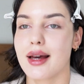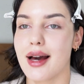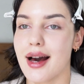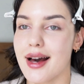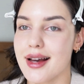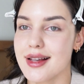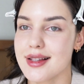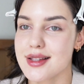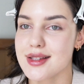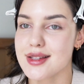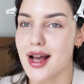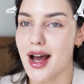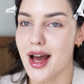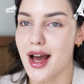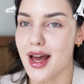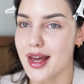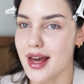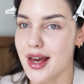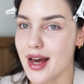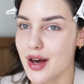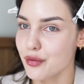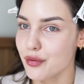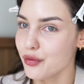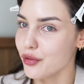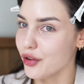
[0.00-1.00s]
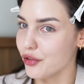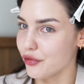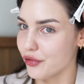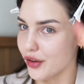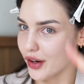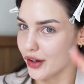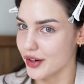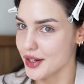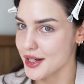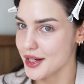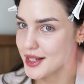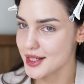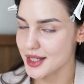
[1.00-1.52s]
Guys, I have a
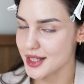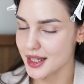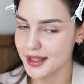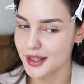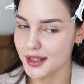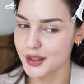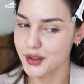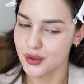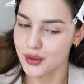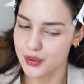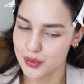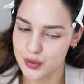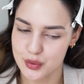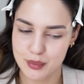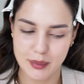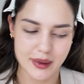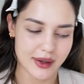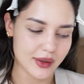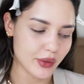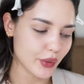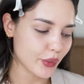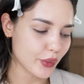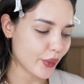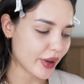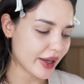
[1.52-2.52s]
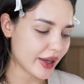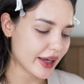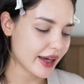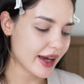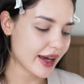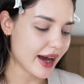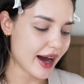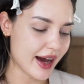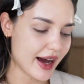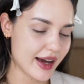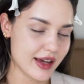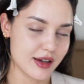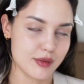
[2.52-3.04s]
very exciting news, by the way.
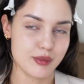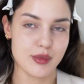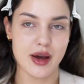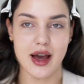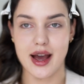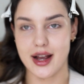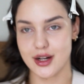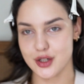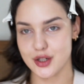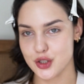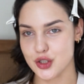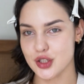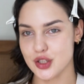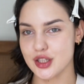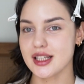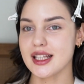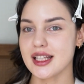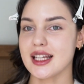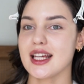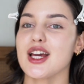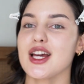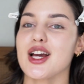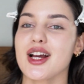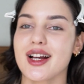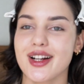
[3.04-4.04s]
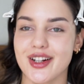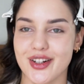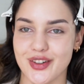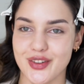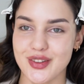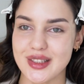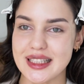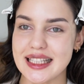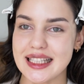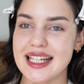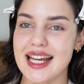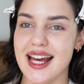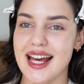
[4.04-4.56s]
I am actually
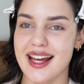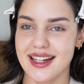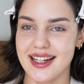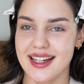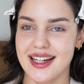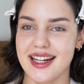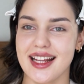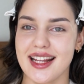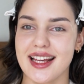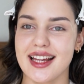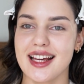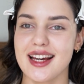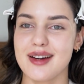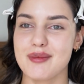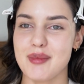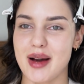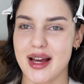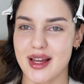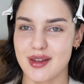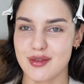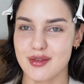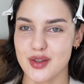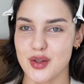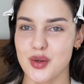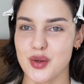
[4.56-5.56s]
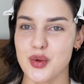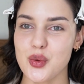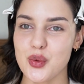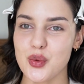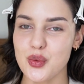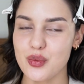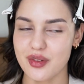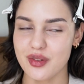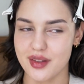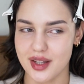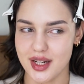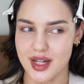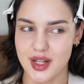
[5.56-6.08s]
currently editing my new
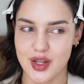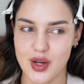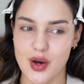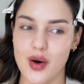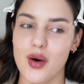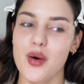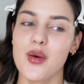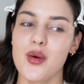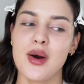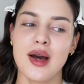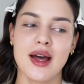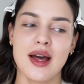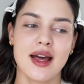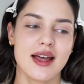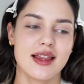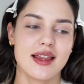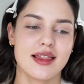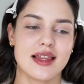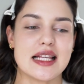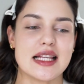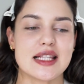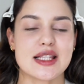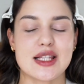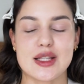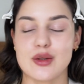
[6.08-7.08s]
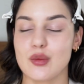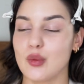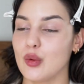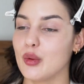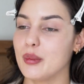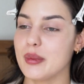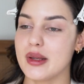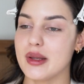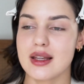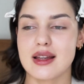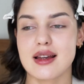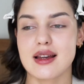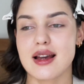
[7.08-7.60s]
video. This will
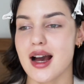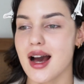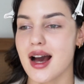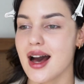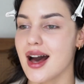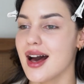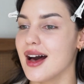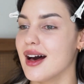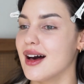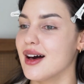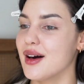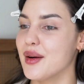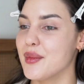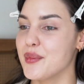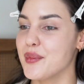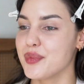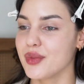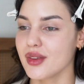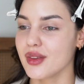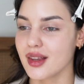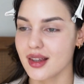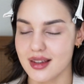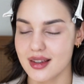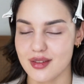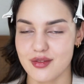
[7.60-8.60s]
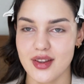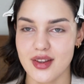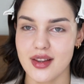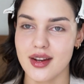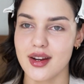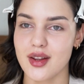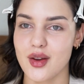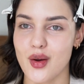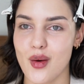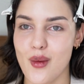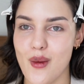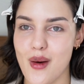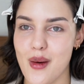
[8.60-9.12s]
be a
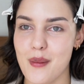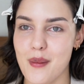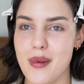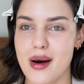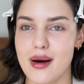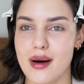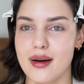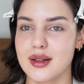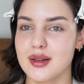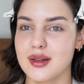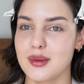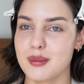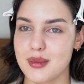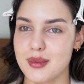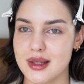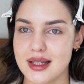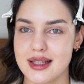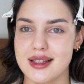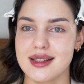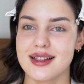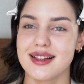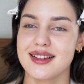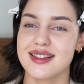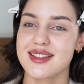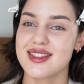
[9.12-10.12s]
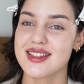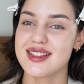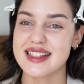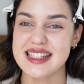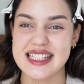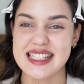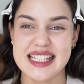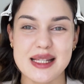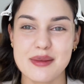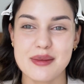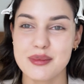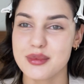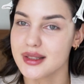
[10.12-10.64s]
video about me
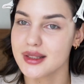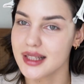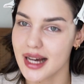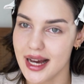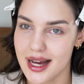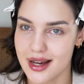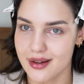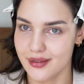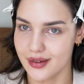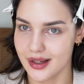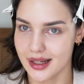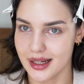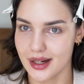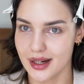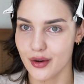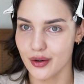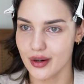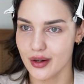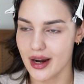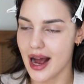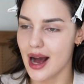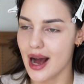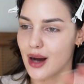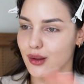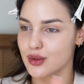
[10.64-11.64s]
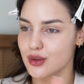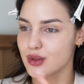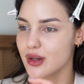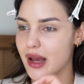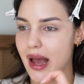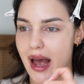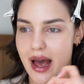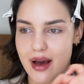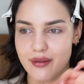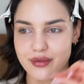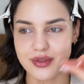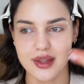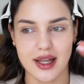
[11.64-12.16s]
deep diving on how to
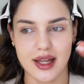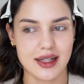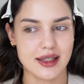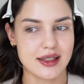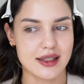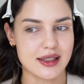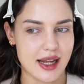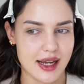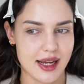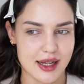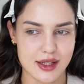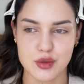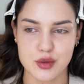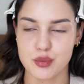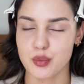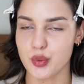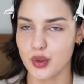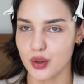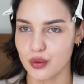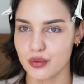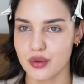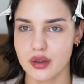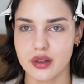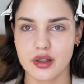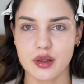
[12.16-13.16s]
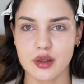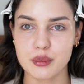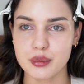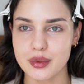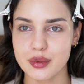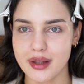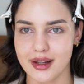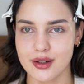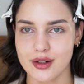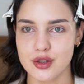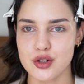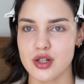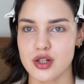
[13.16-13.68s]
have that nice, perfect
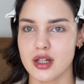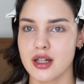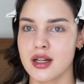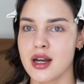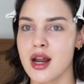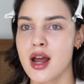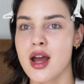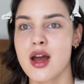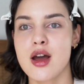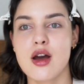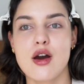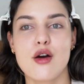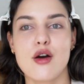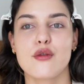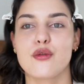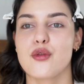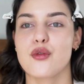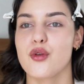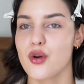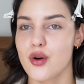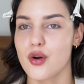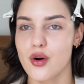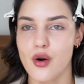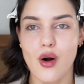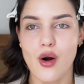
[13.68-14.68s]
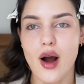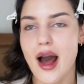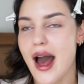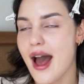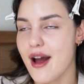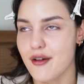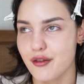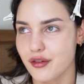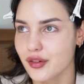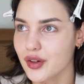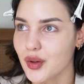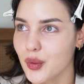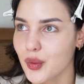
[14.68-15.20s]
complexion for
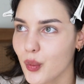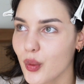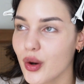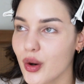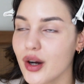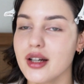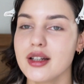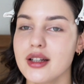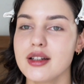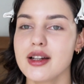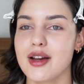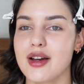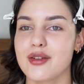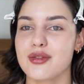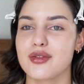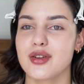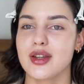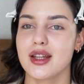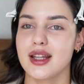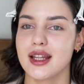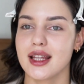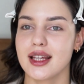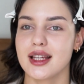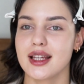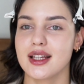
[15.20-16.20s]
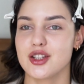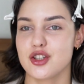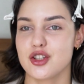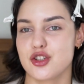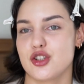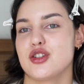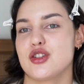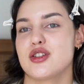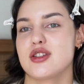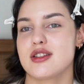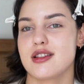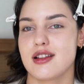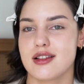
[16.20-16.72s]
everyone. I feel like it's
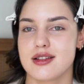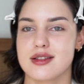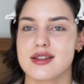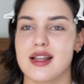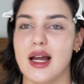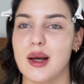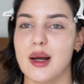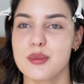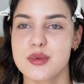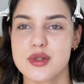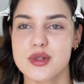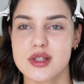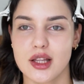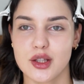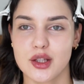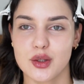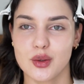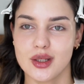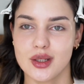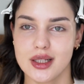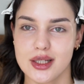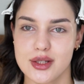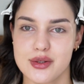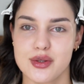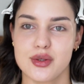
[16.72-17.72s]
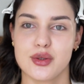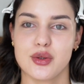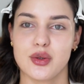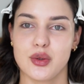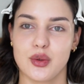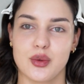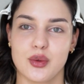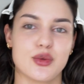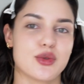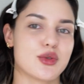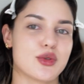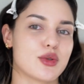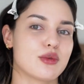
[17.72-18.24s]
just the steps that you need to
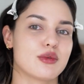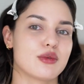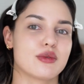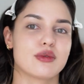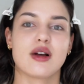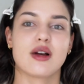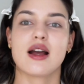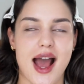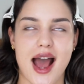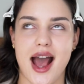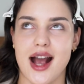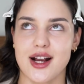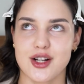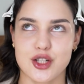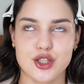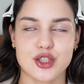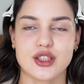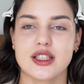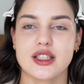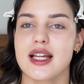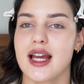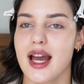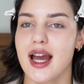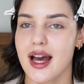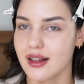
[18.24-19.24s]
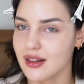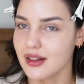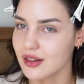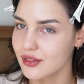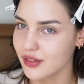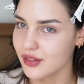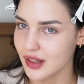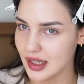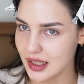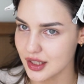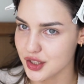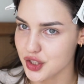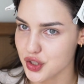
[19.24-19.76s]
do to actually
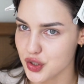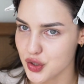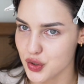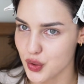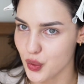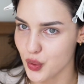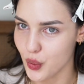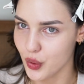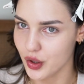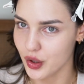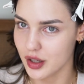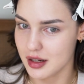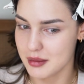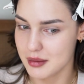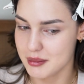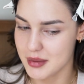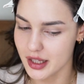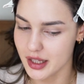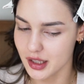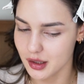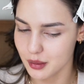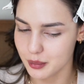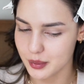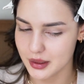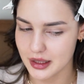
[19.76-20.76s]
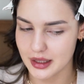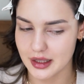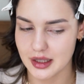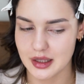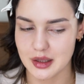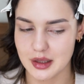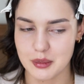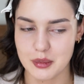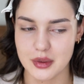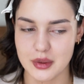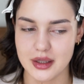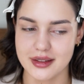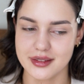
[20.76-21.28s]
elevate your makeup
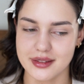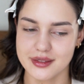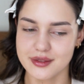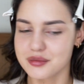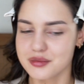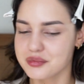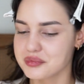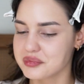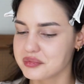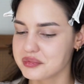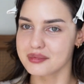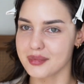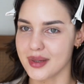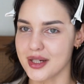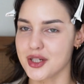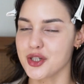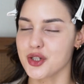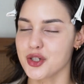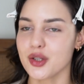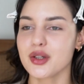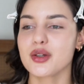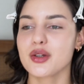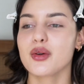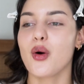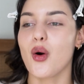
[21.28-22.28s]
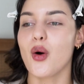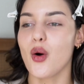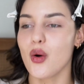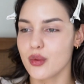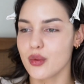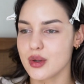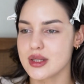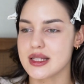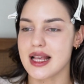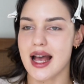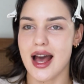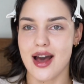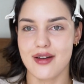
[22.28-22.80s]
game and make sure you
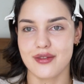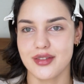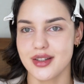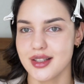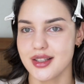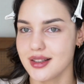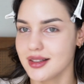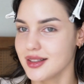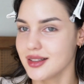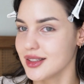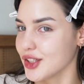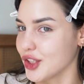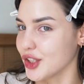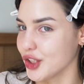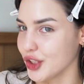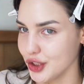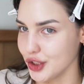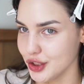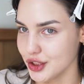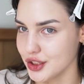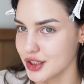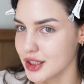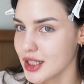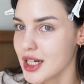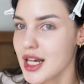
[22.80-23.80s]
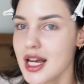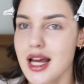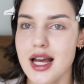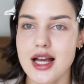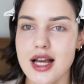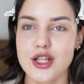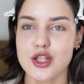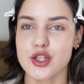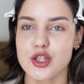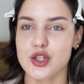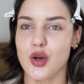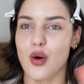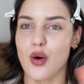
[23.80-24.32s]
always have it good.
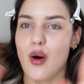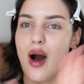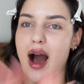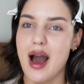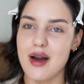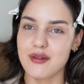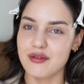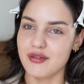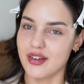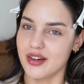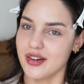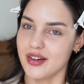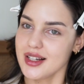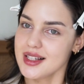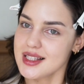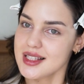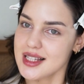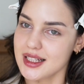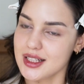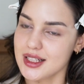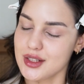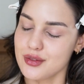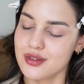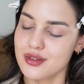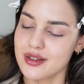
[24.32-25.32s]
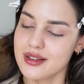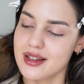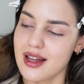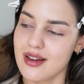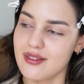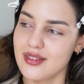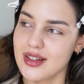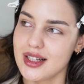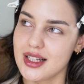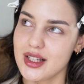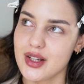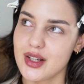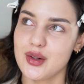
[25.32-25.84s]
So I'm very excited for that
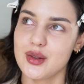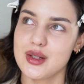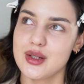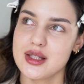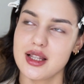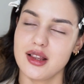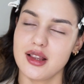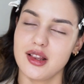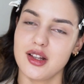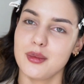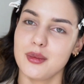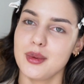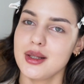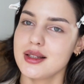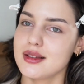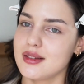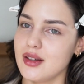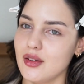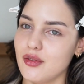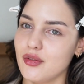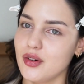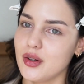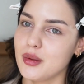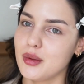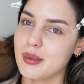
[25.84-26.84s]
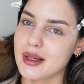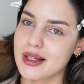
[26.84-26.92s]
video. It's a little bit different